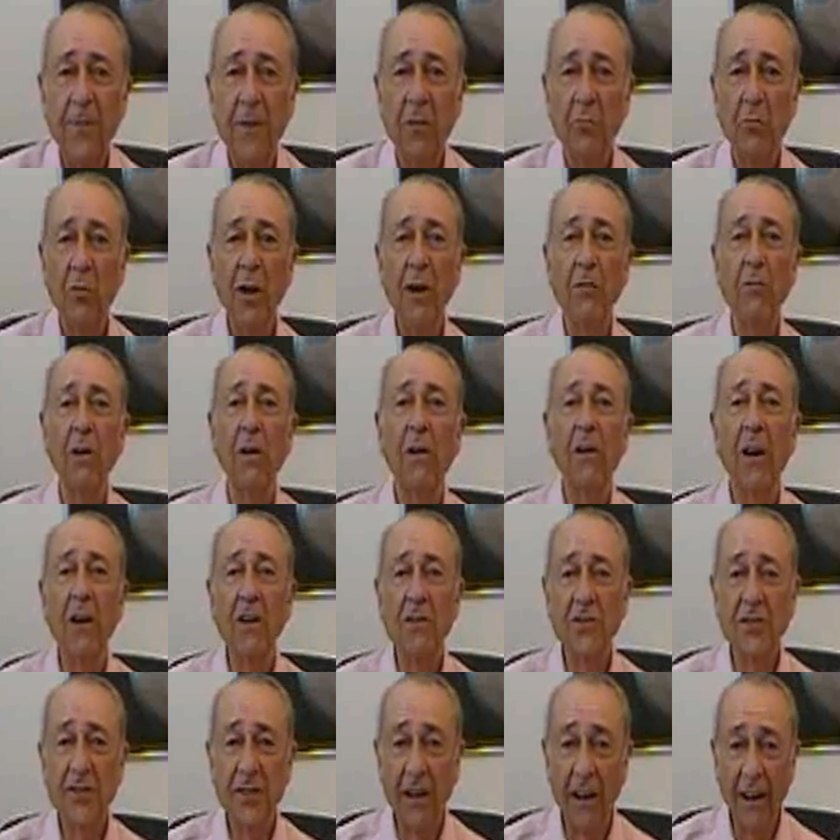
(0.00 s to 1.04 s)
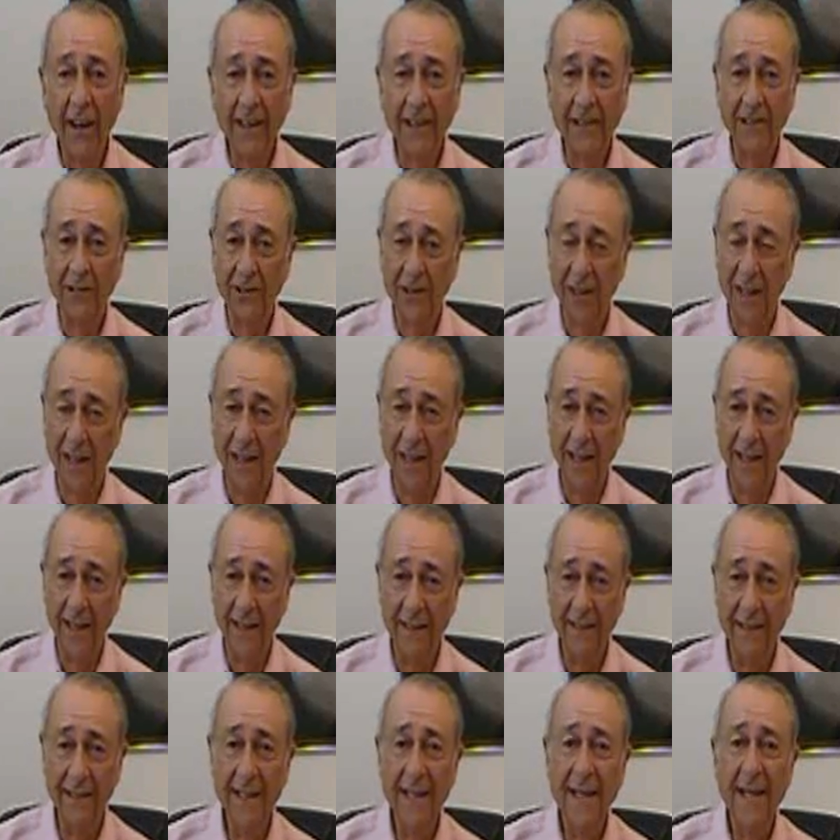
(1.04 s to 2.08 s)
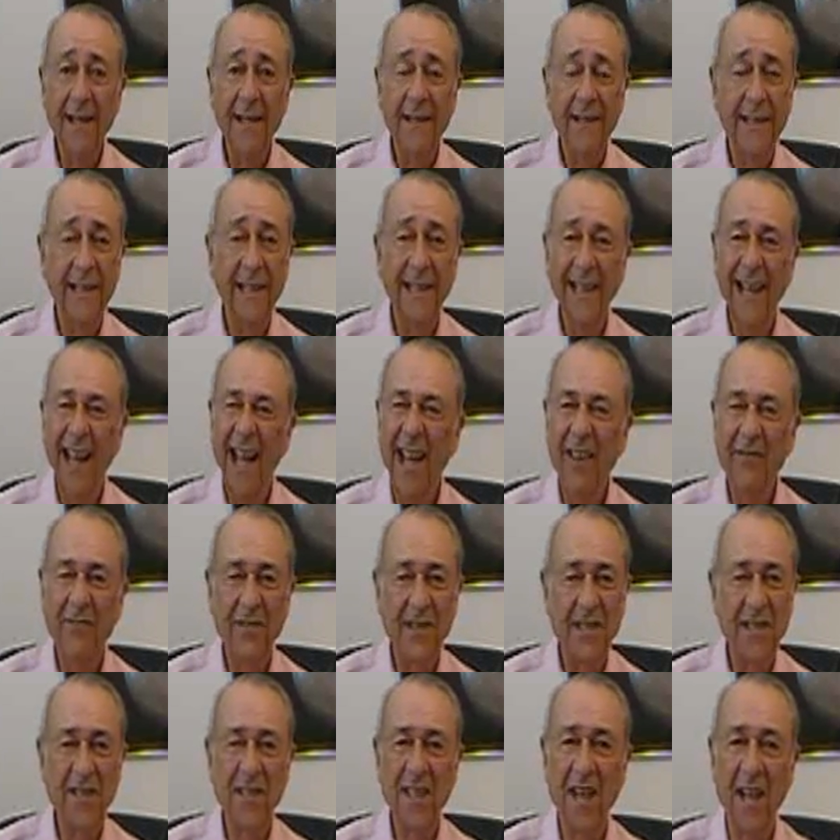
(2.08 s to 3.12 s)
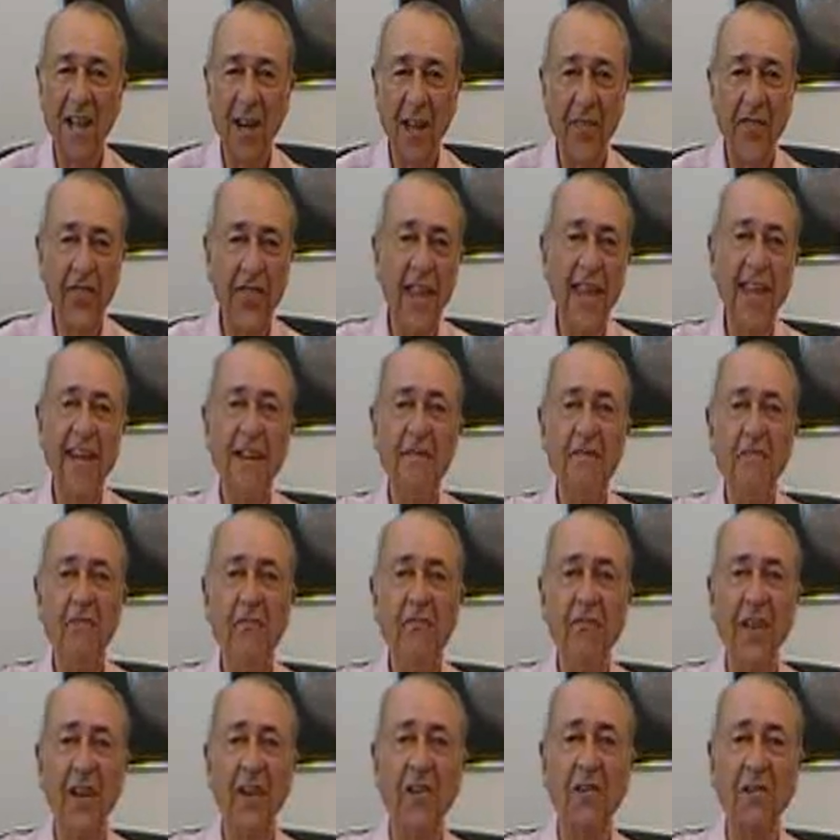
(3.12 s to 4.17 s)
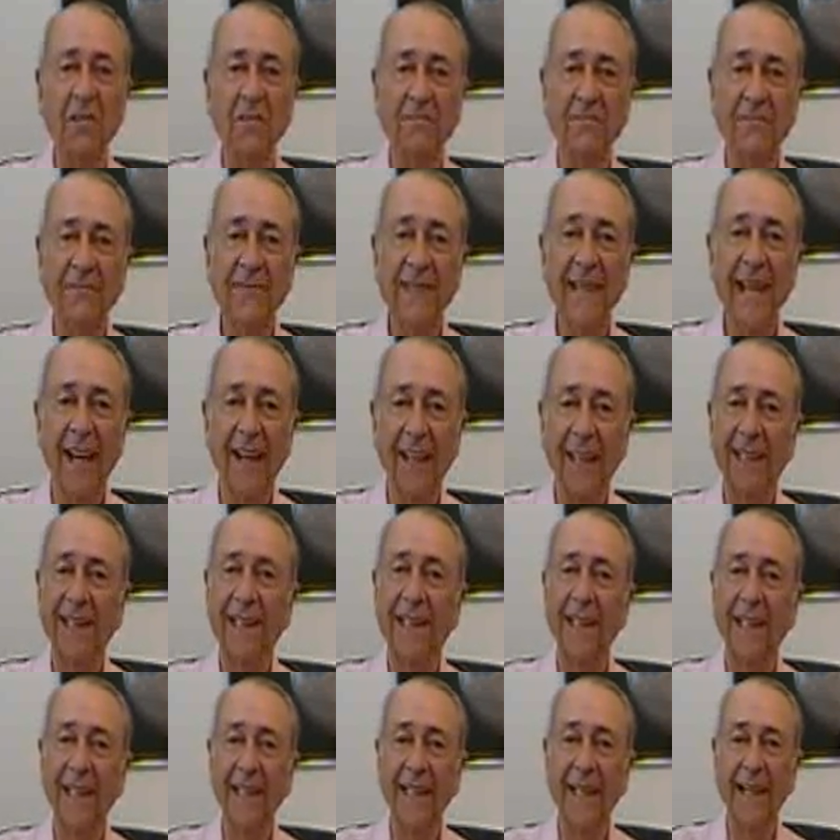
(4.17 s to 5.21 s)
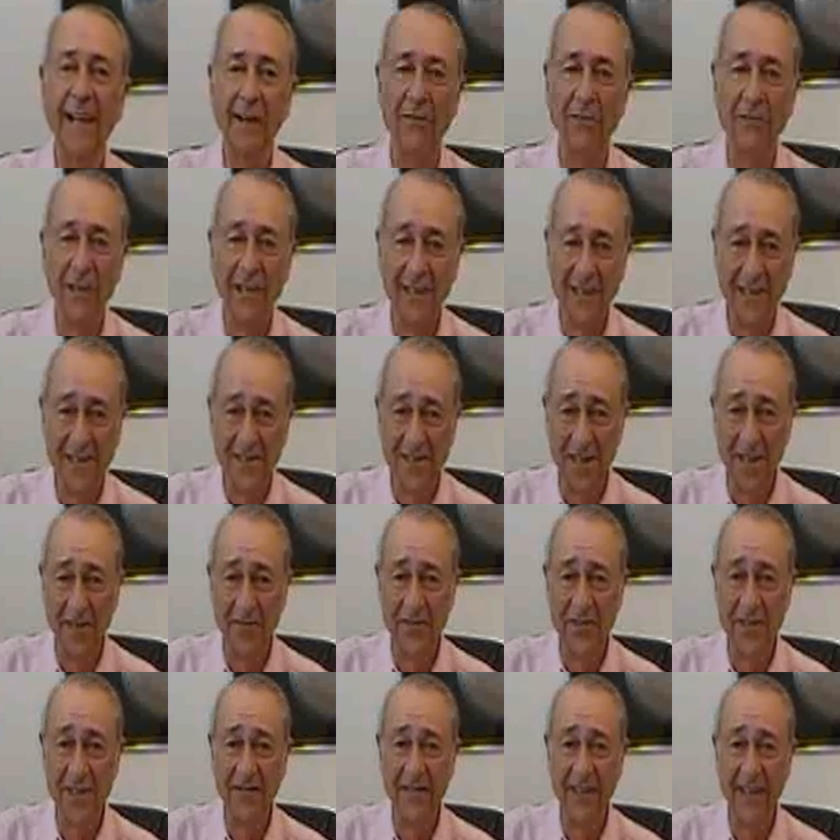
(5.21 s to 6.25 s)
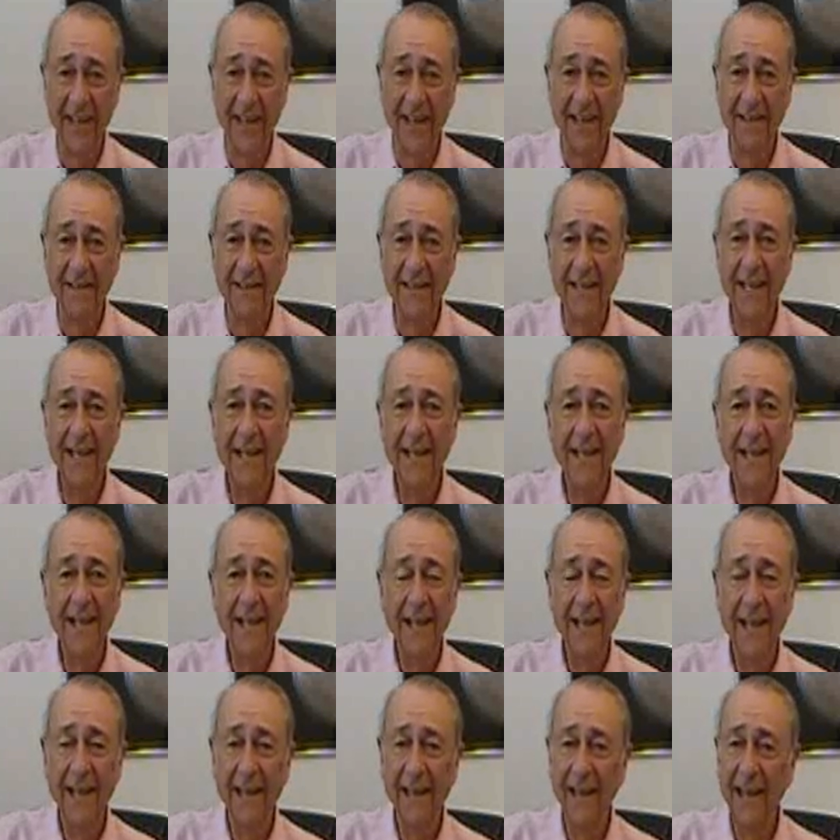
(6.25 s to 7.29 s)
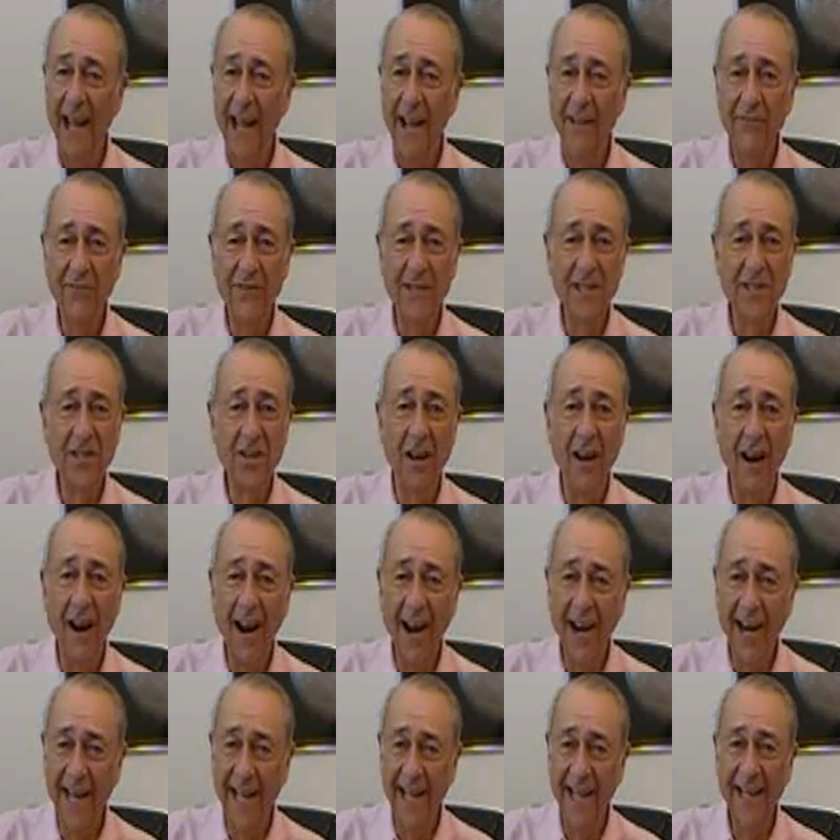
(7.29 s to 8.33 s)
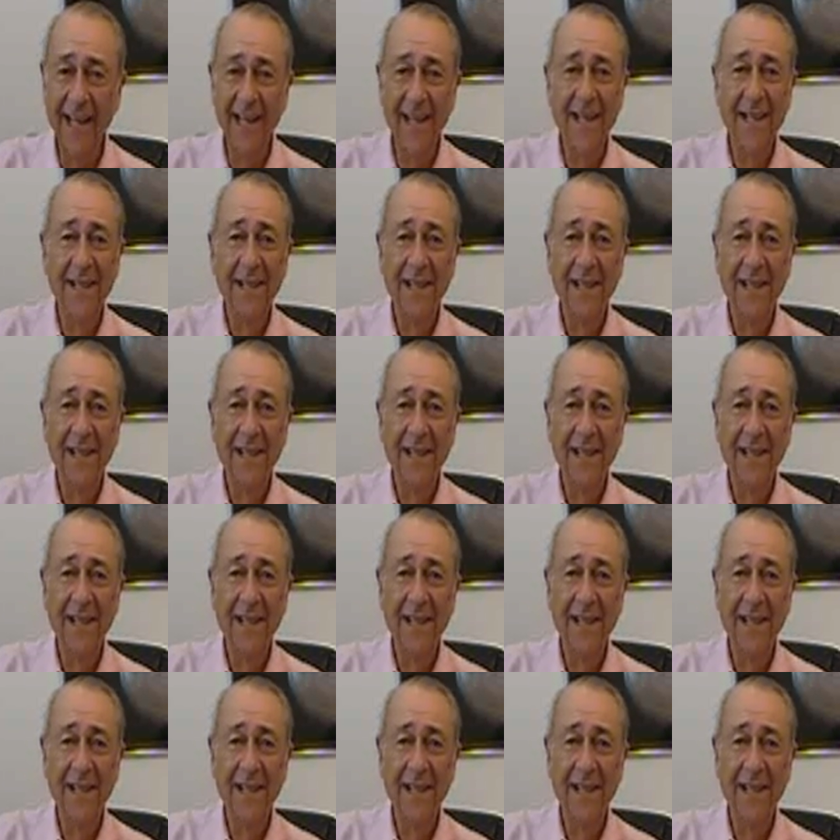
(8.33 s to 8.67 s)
We were all startled to learn that life is not a thin film delicately covering the surface of the Earth. Life is hardy.